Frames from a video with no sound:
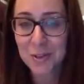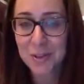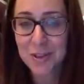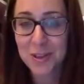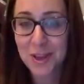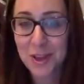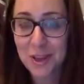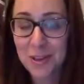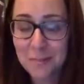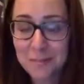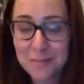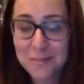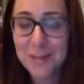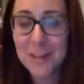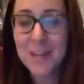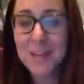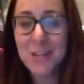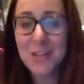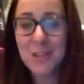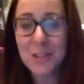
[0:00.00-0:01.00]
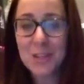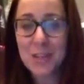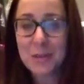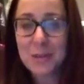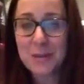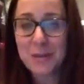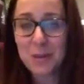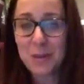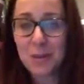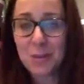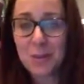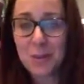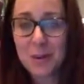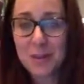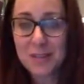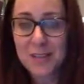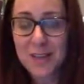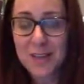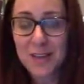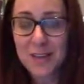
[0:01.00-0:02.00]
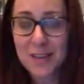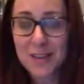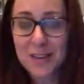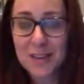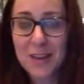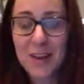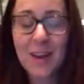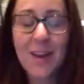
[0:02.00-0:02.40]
Yep. She's going to be super excited.